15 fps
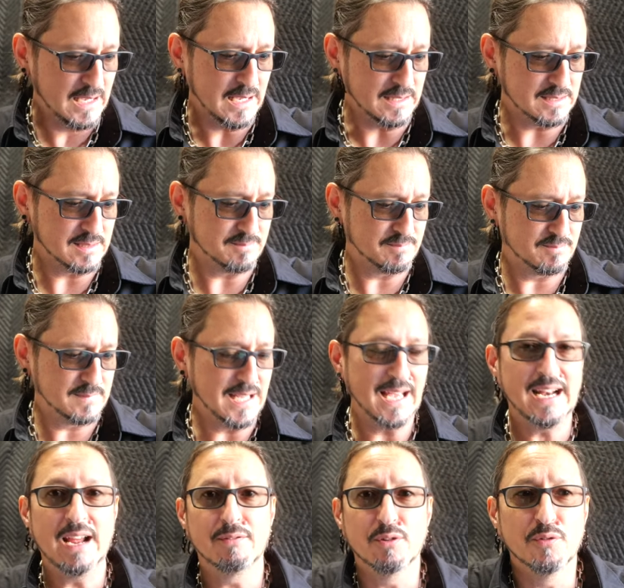It's
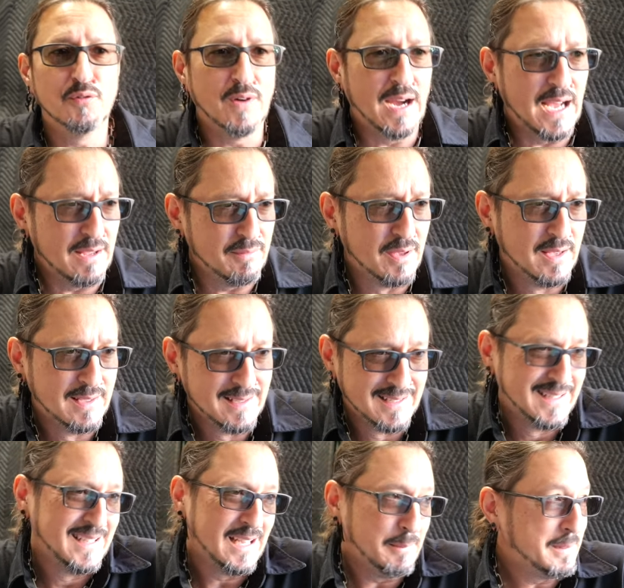10 after 5.
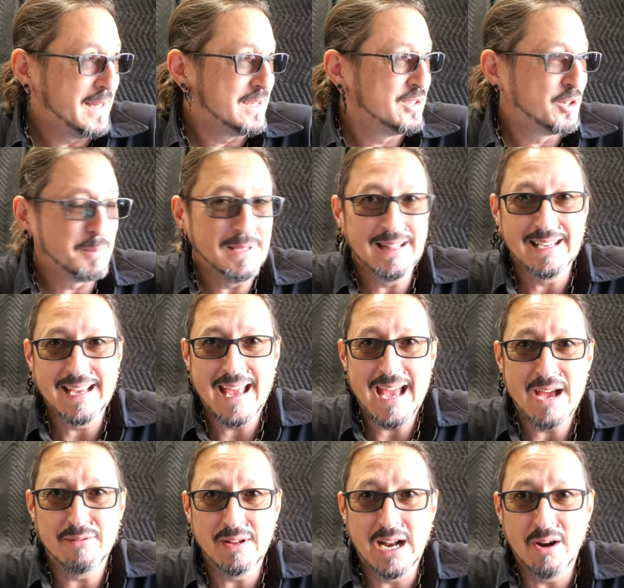I mean, that took me like a
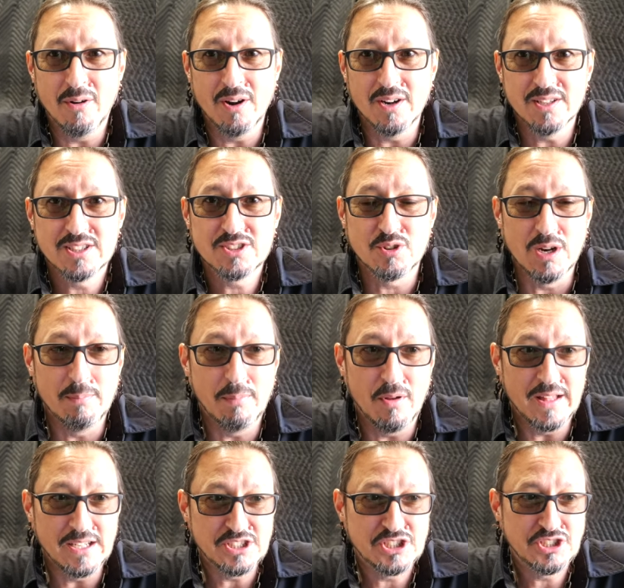half an hour to scrape all
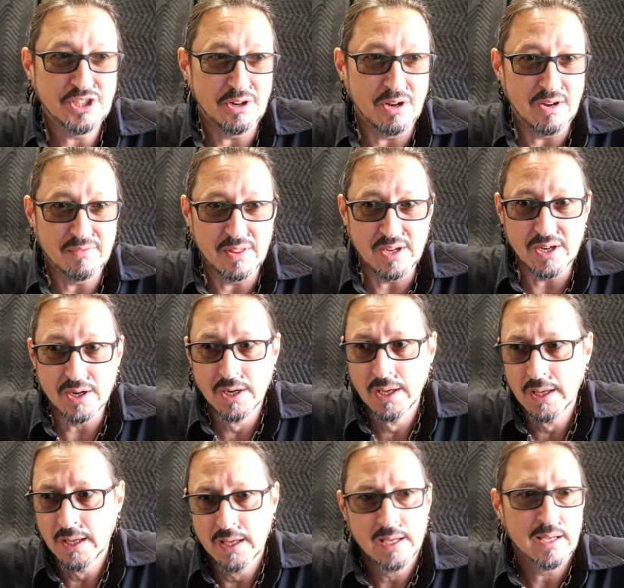that shit off there
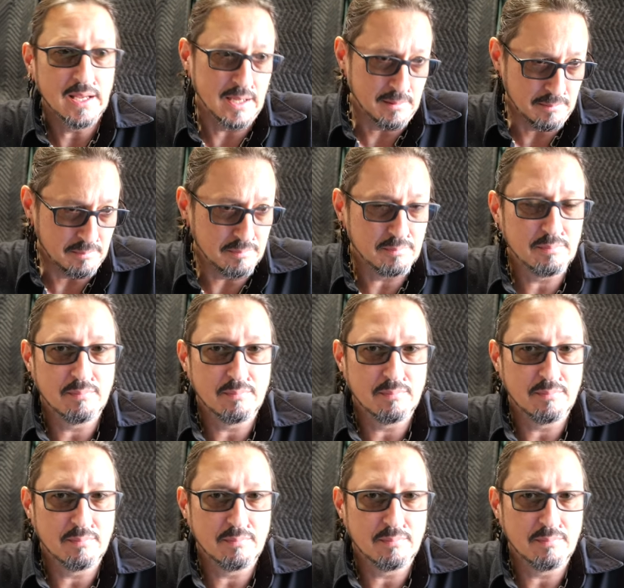and